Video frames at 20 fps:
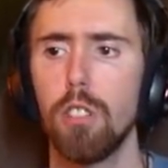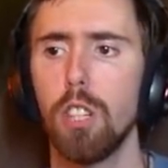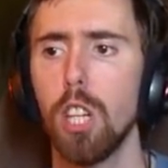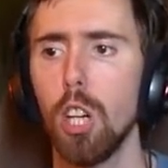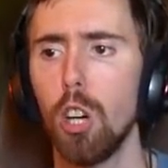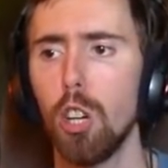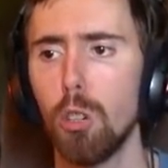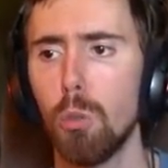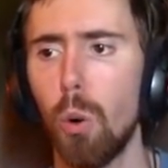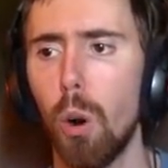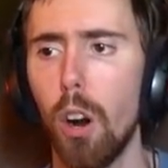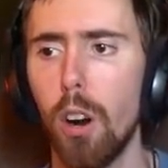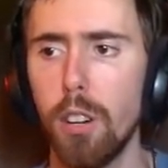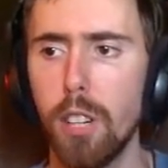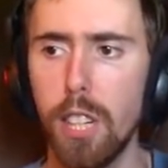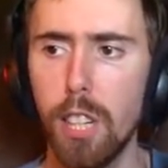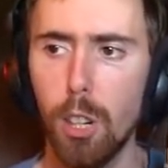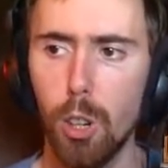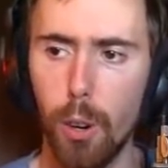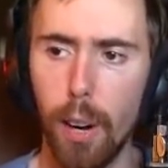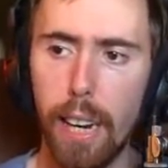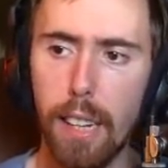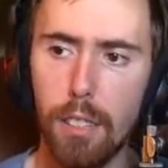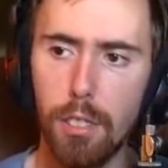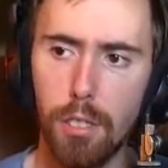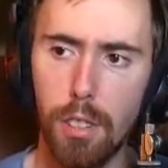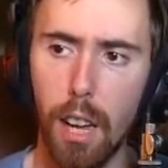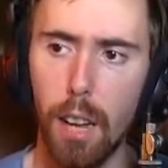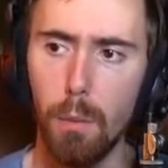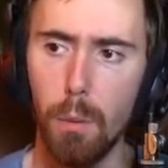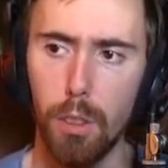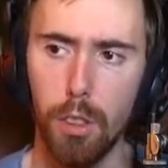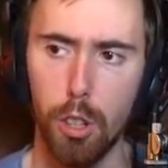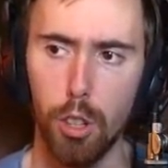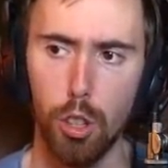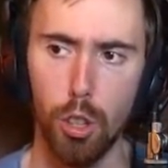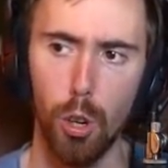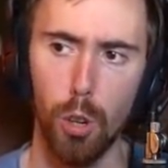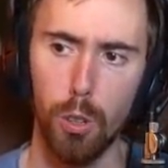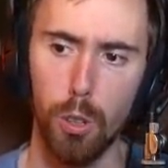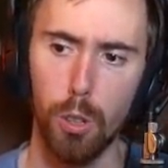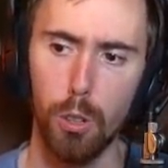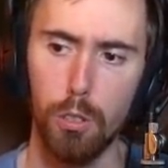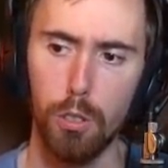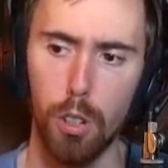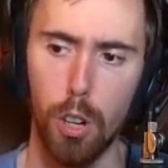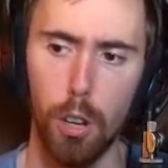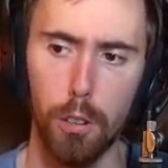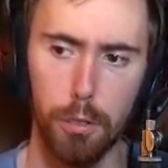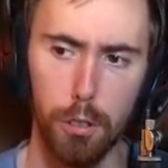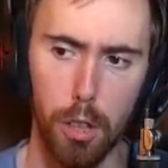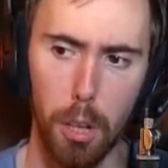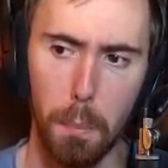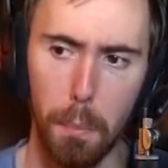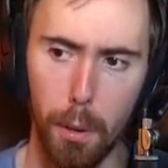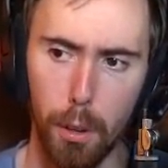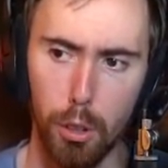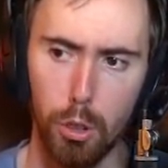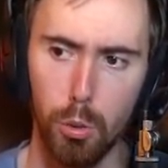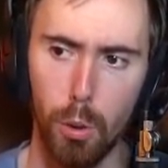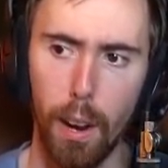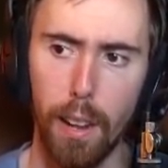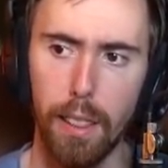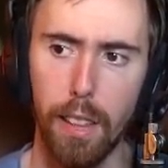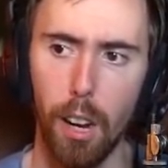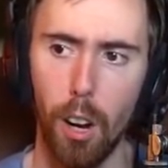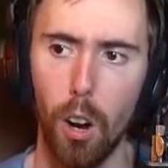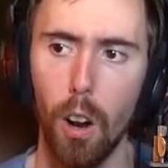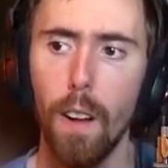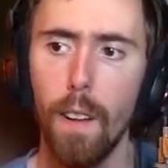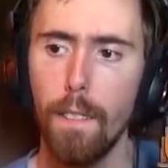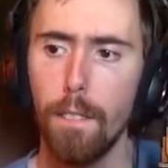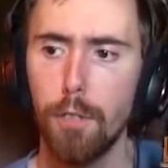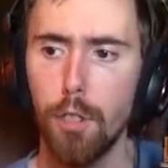the Ulduar Tier 8 set with the shoulders and also the boots right there